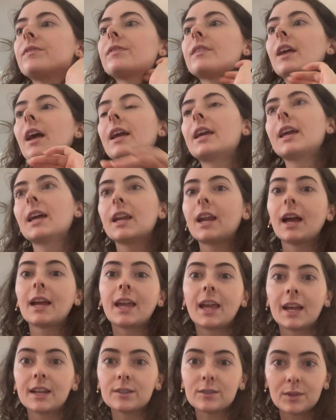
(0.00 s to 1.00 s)
Again, I
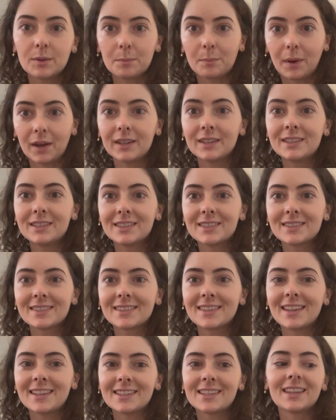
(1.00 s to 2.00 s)
can't do the buttons
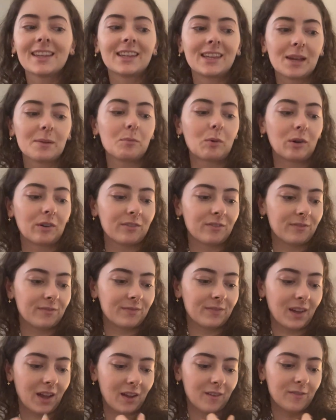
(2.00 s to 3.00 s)
until I get more
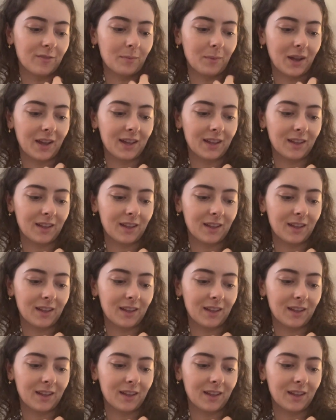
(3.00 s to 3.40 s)
of my